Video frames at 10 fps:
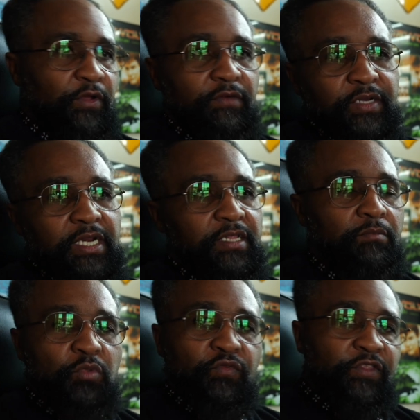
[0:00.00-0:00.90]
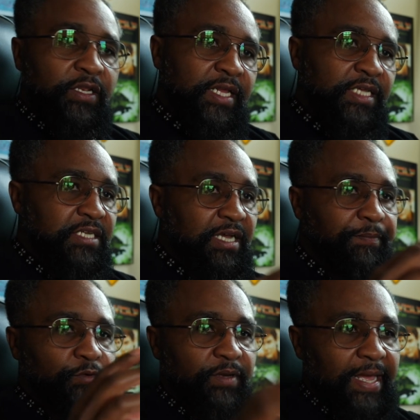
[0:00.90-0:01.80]
ever needed to move the desktop
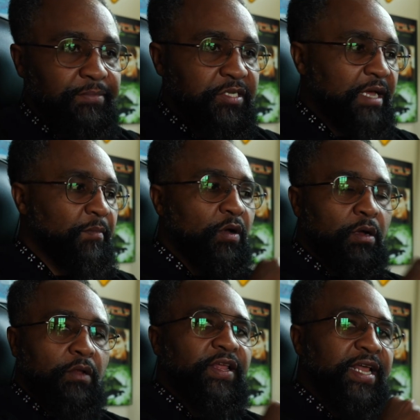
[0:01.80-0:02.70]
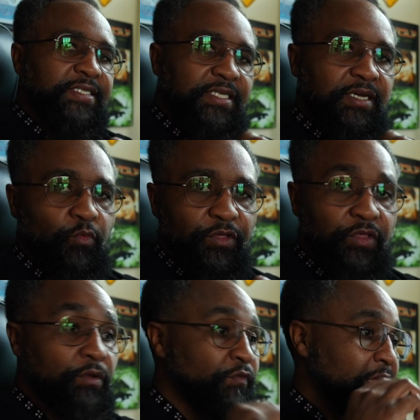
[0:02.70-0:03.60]
or laptop, all that has to come with
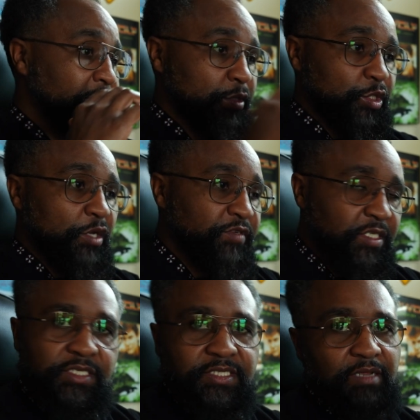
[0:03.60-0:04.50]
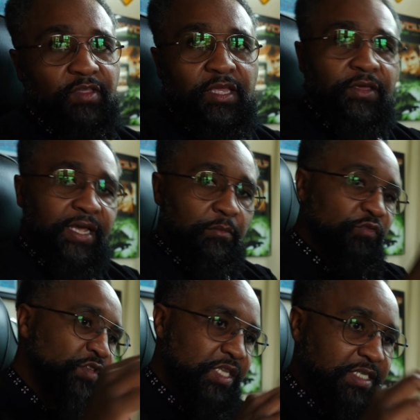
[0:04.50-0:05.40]
you. If you had to service it, same thing. You got to
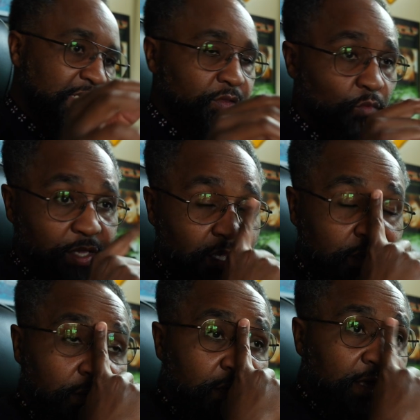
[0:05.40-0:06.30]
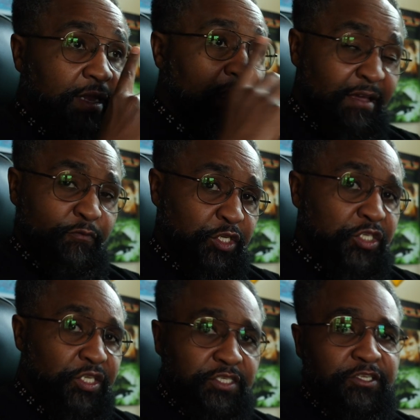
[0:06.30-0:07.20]
move these things out of the way, and every
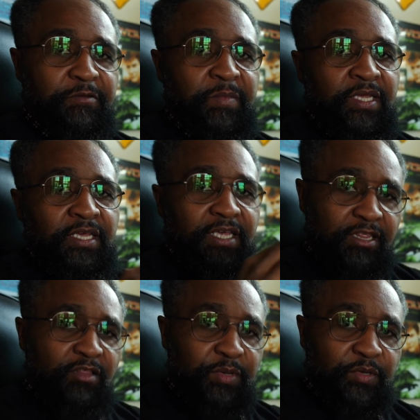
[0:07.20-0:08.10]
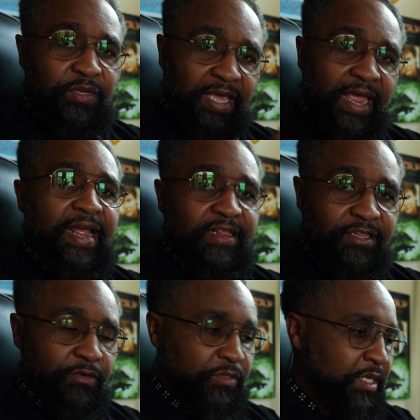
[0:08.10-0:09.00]
system in the building had
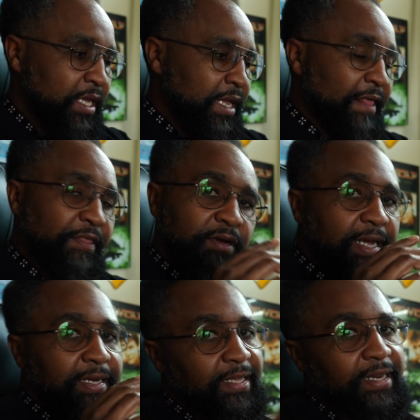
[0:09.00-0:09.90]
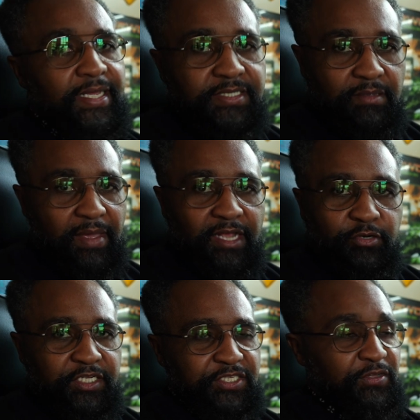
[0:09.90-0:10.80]
those, and they're like lead acid
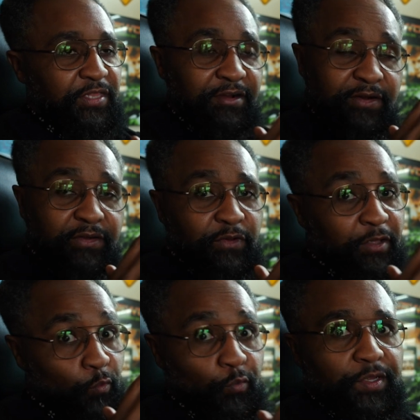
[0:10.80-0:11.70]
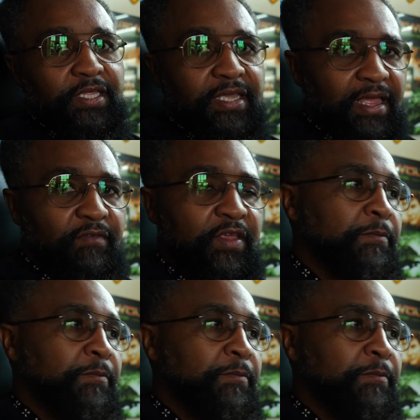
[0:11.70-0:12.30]
batteries, so they are like really heavy.